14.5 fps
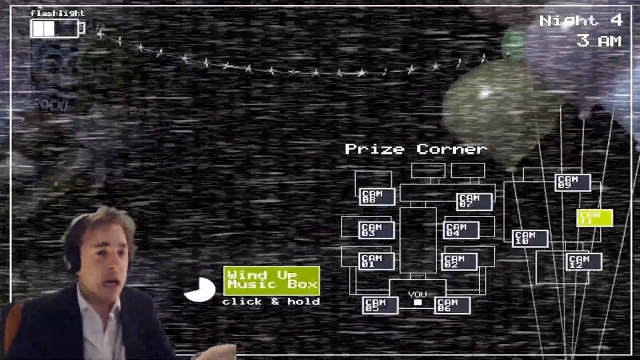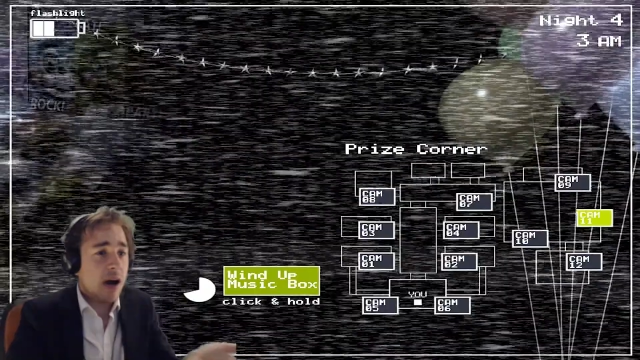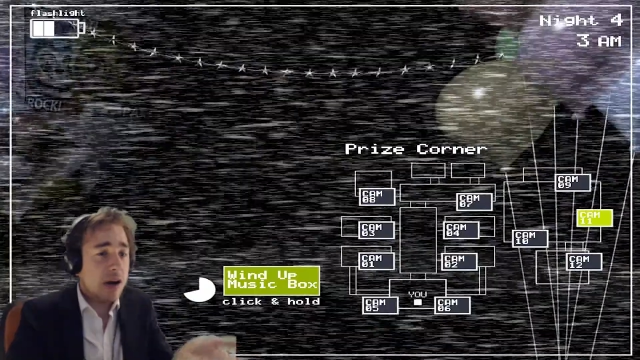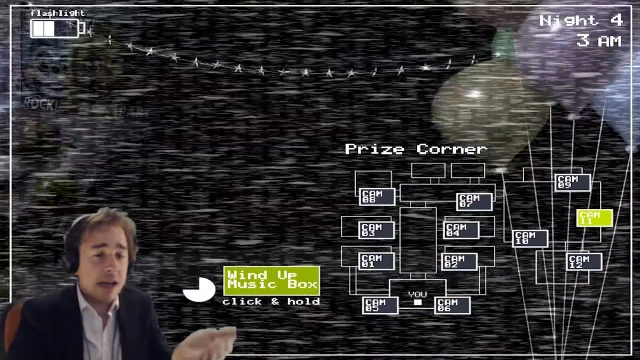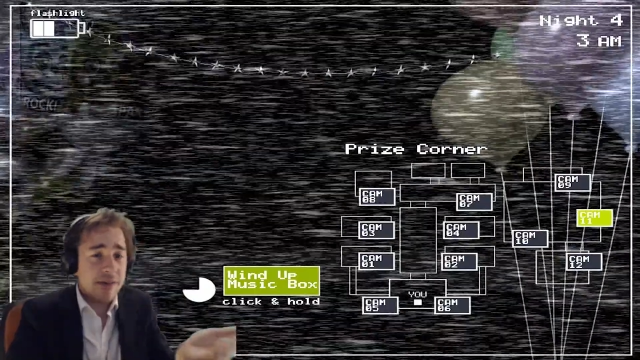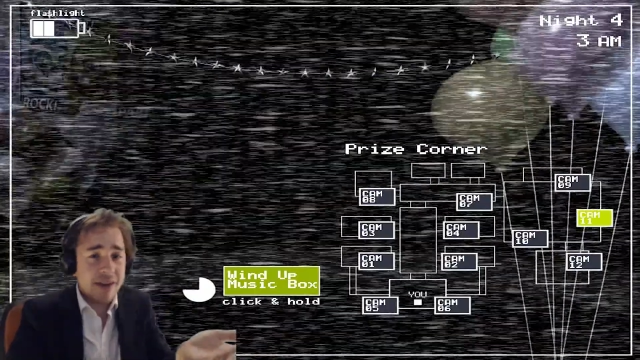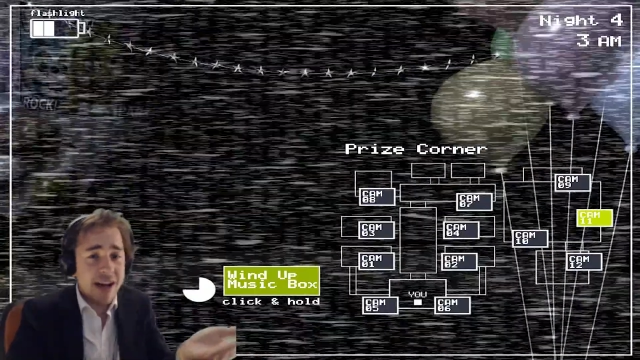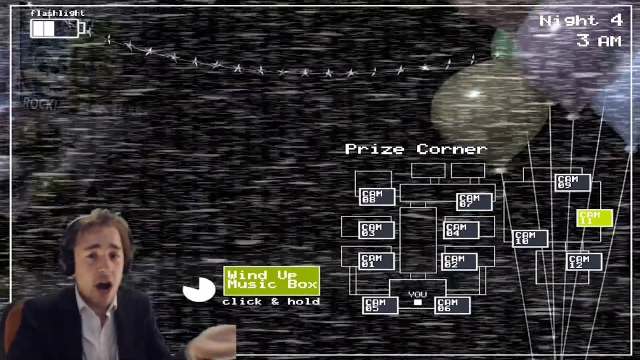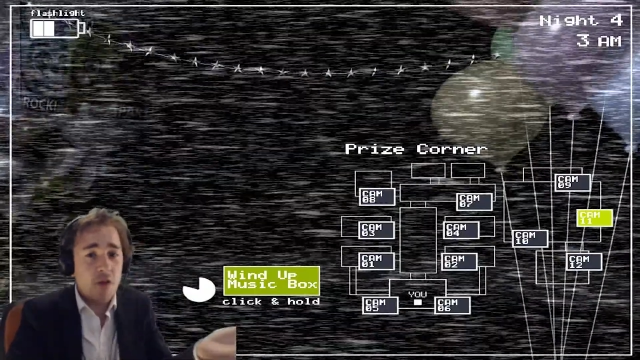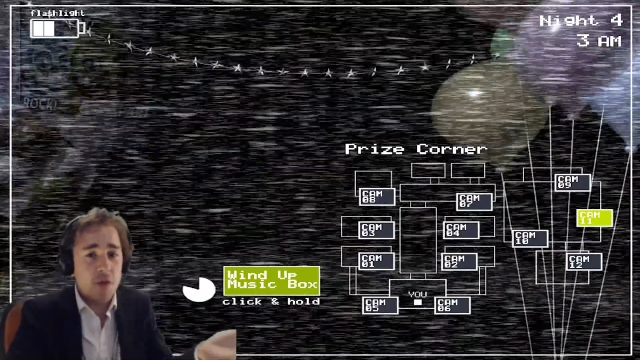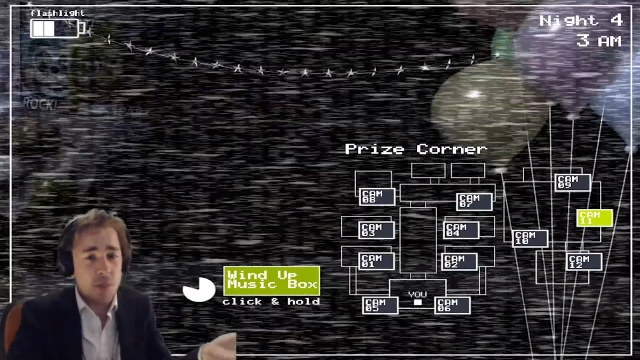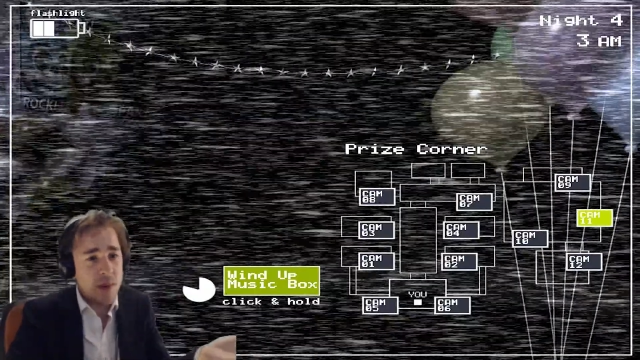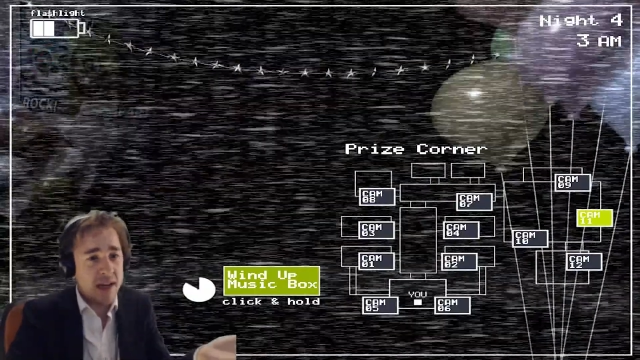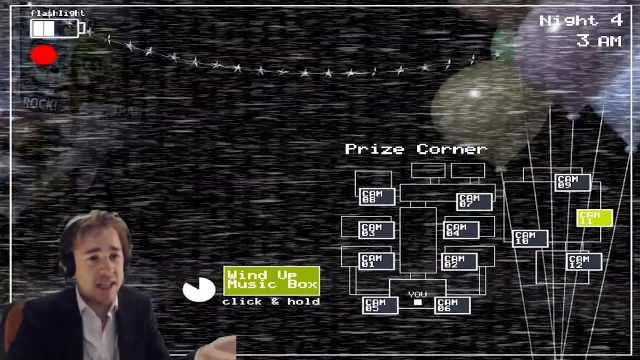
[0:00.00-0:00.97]
I'll even go
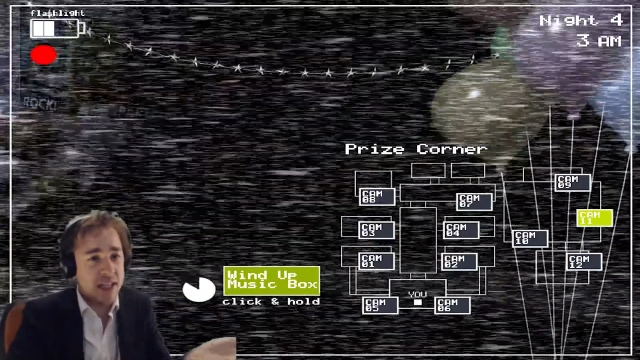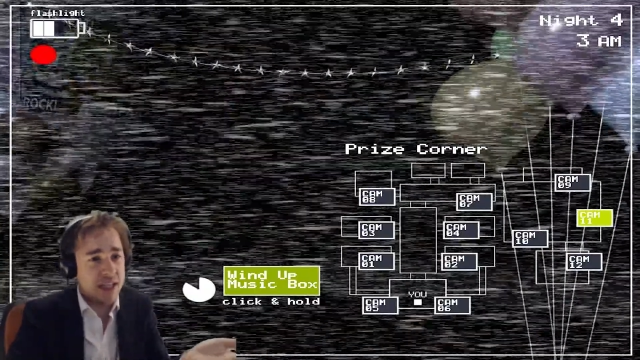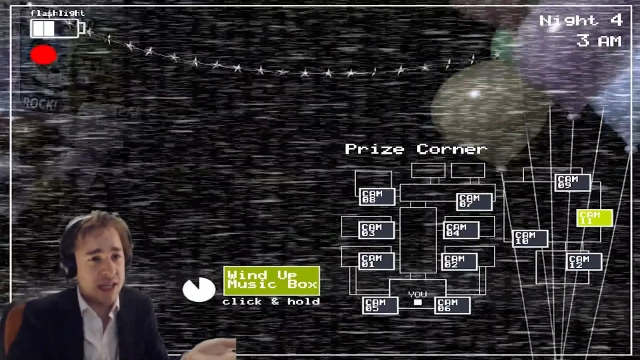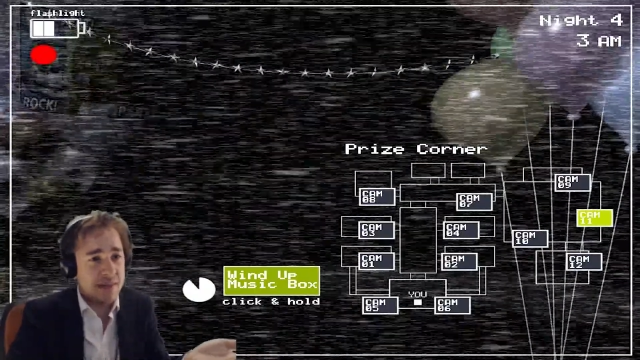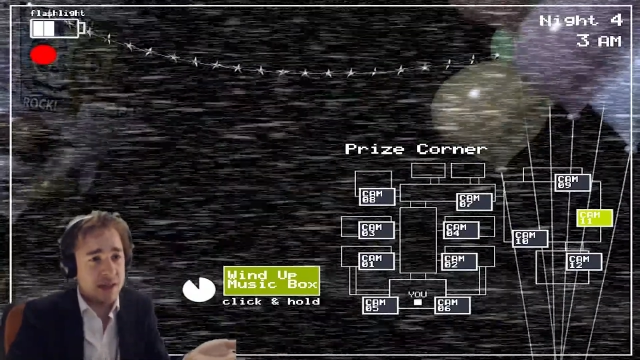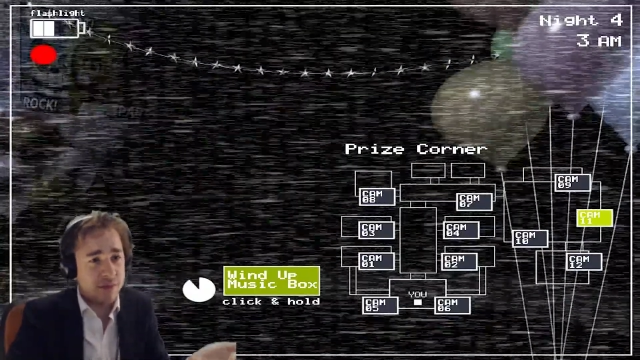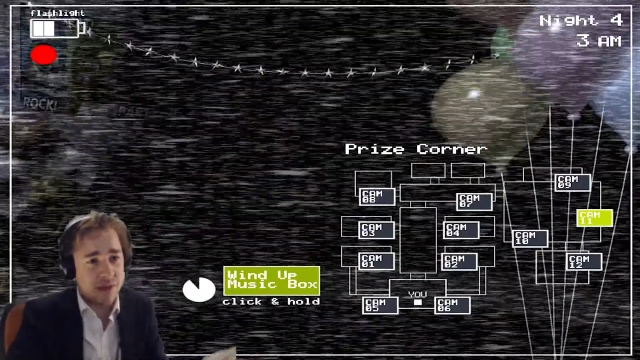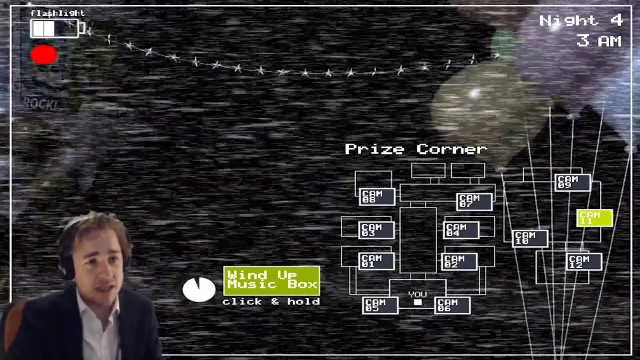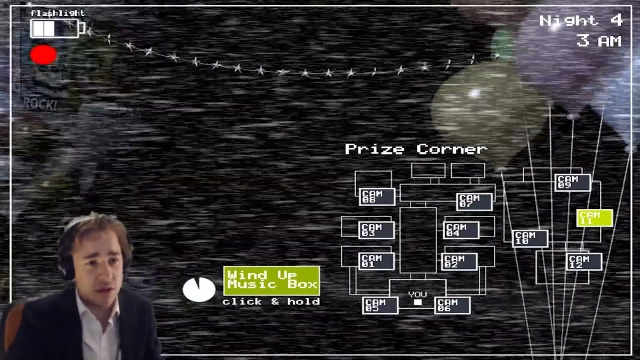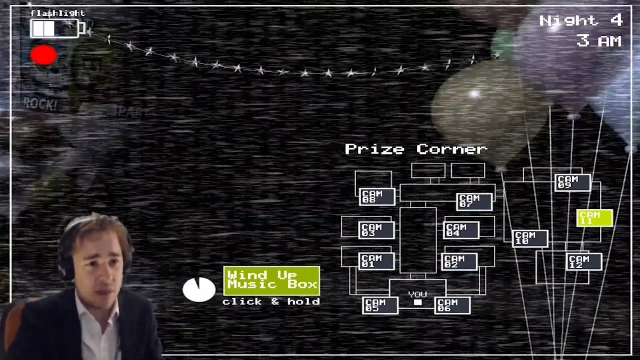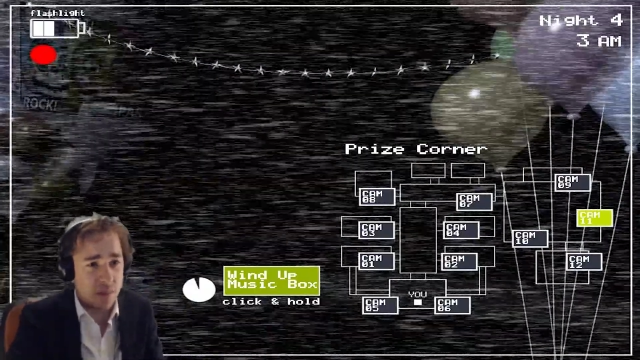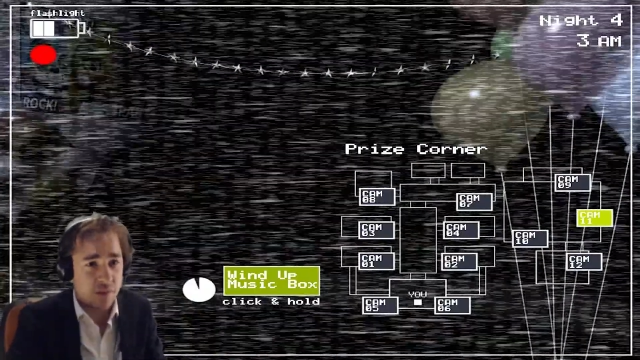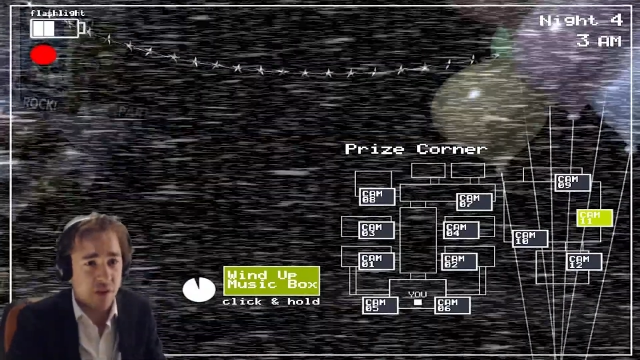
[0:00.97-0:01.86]
for PG tips if that's what you